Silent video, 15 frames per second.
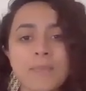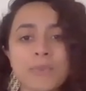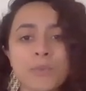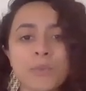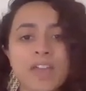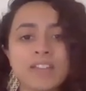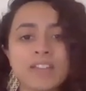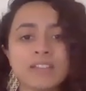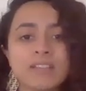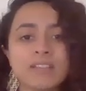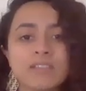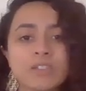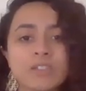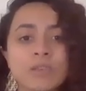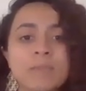
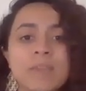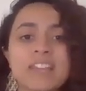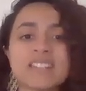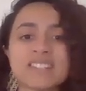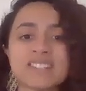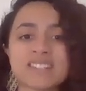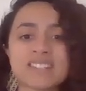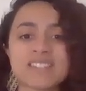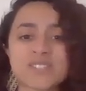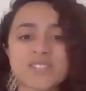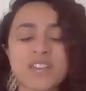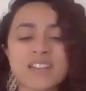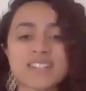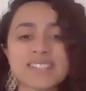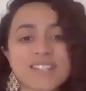When you make it into
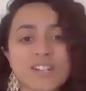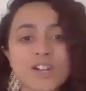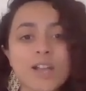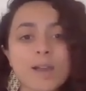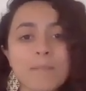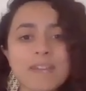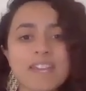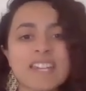a syrup,